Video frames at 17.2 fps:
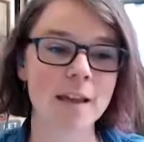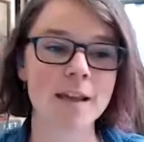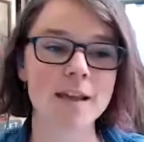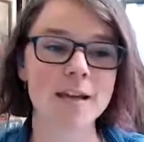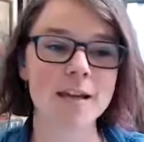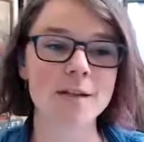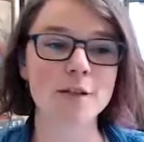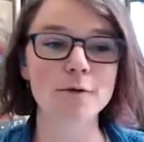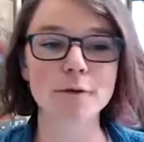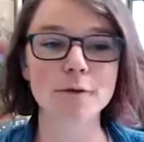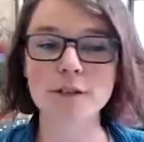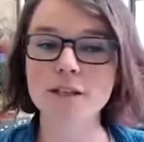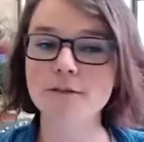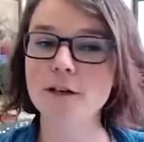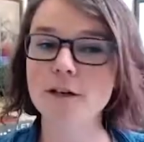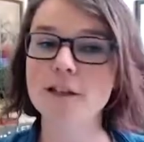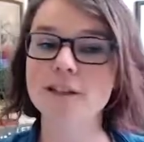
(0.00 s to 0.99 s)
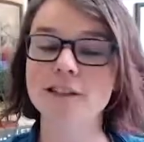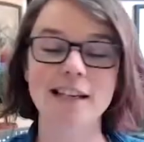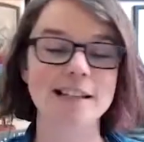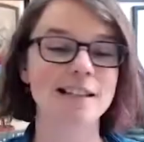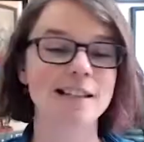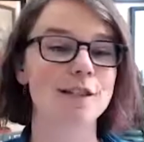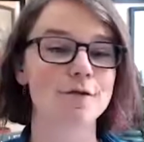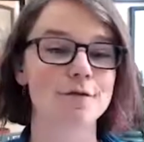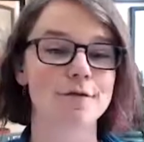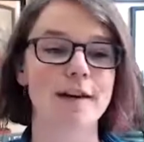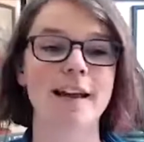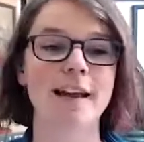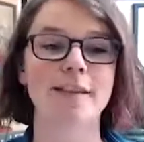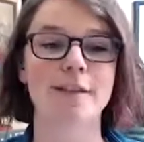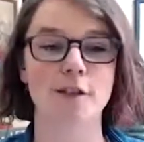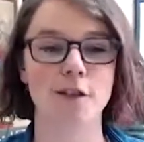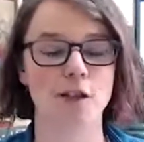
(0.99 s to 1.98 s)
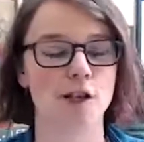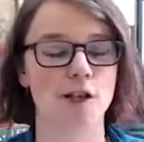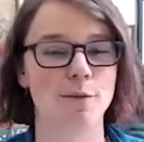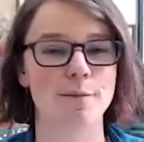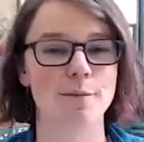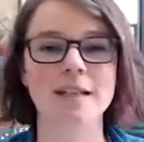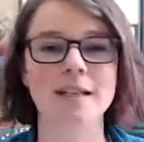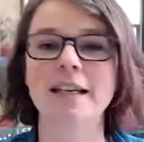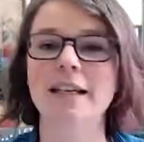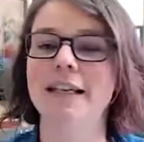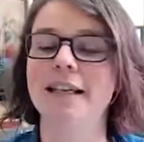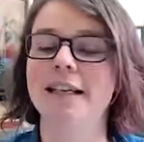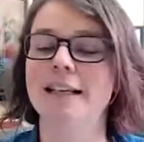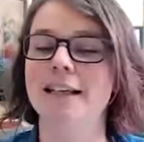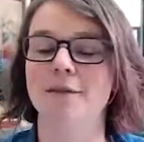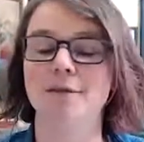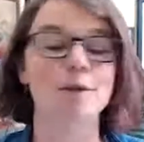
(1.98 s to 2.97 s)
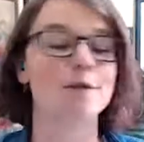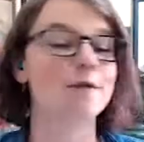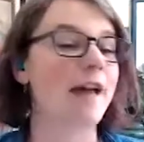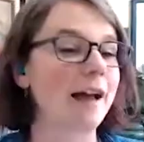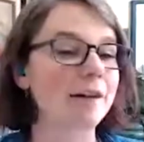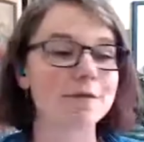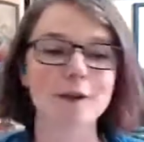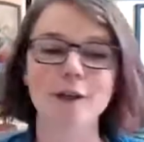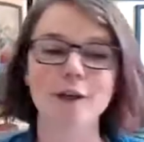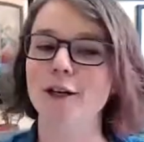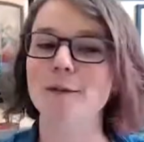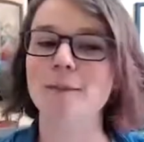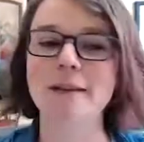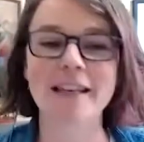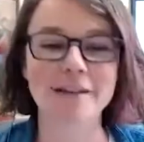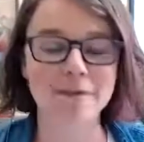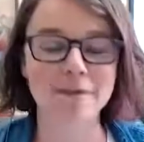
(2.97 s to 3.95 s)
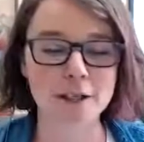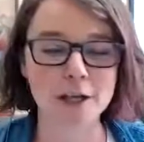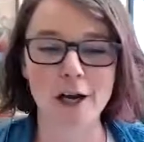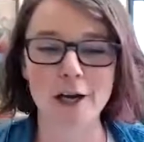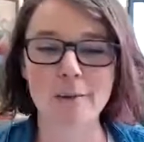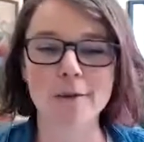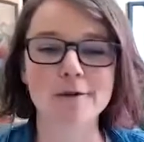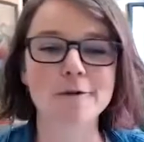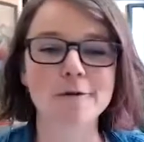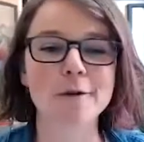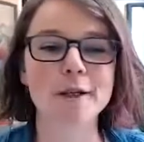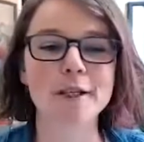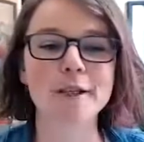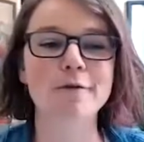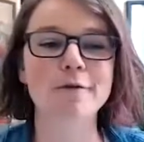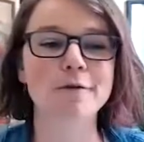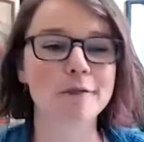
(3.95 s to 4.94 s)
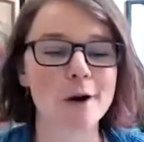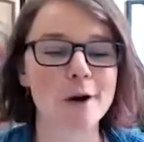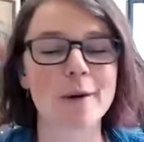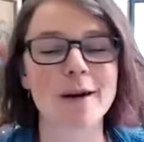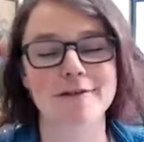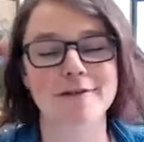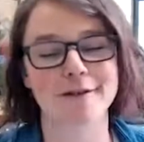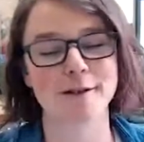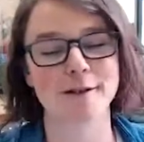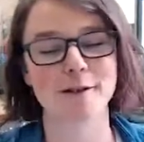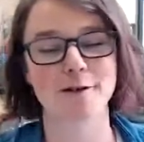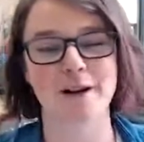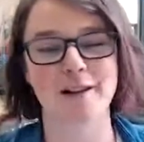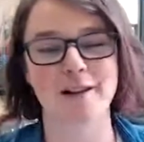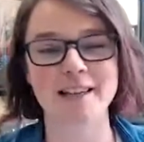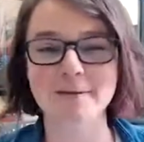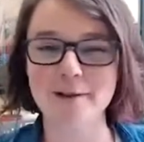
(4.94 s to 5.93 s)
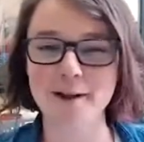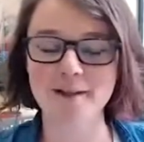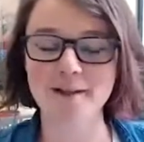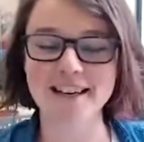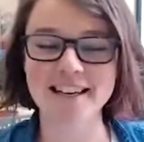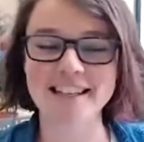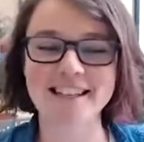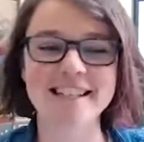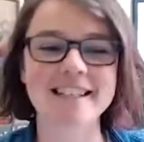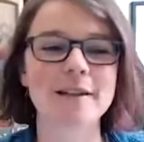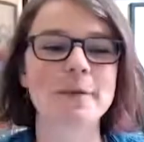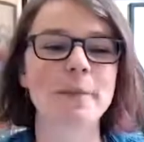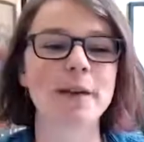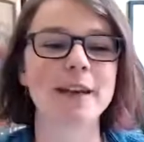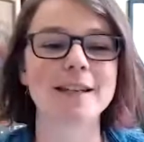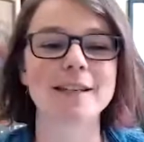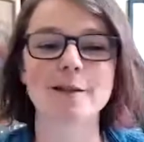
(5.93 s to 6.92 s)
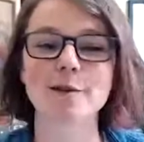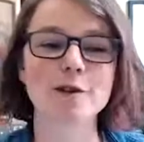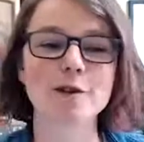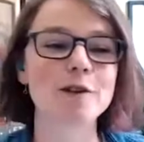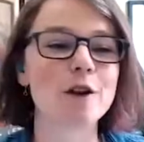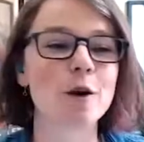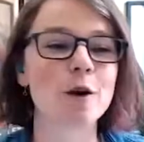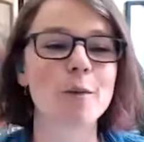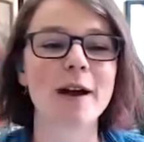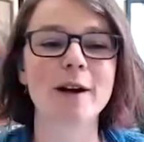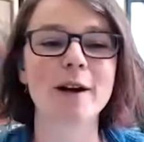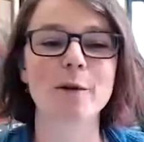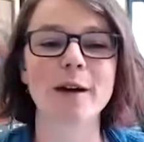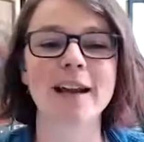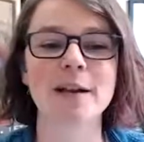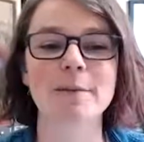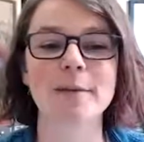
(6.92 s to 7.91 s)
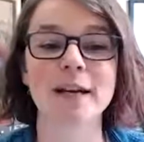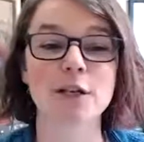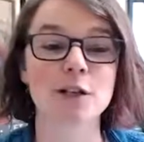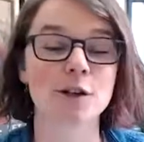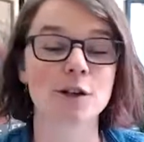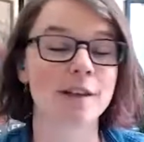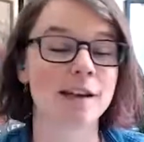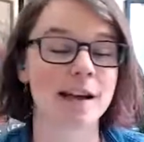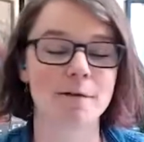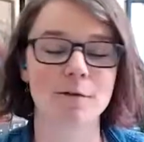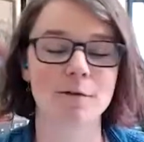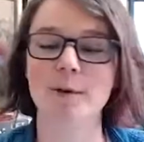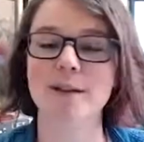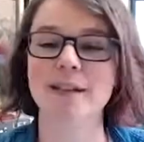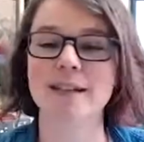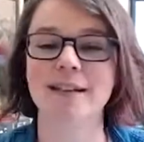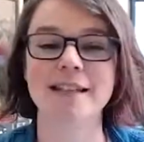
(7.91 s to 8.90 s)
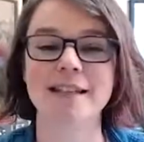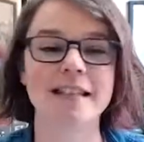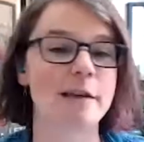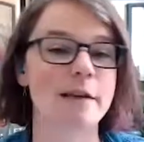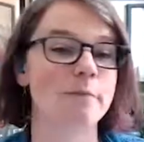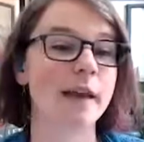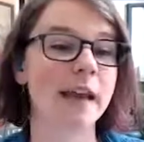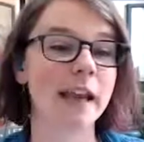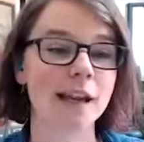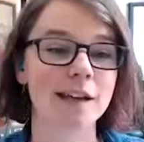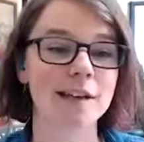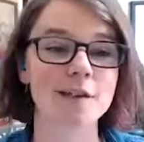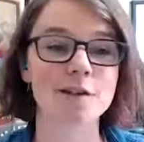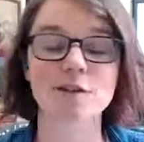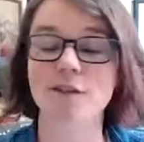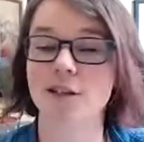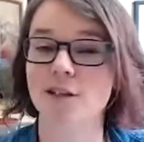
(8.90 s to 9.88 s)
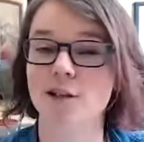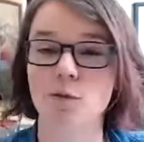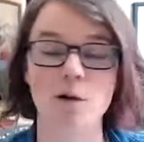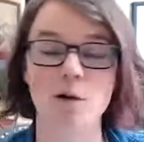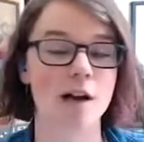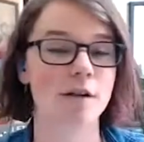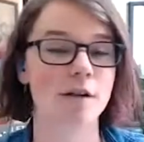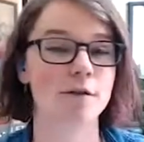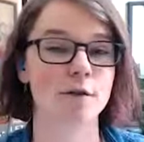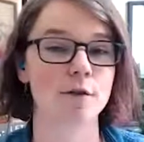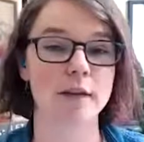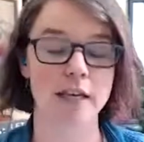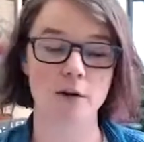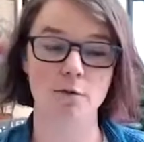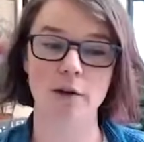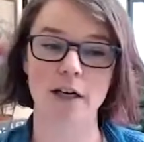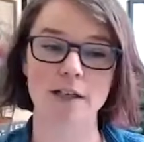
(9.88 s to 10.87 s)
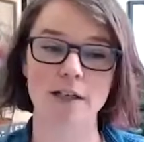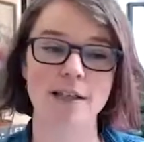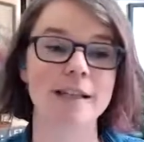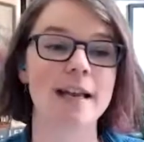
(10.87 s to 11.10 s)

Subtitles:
So first of all, let's define the terms. If you've ever heard me give a talk before, you know I feel strongly about this because there's no better way to make sure that everyone's on the same page than to walk through keywords.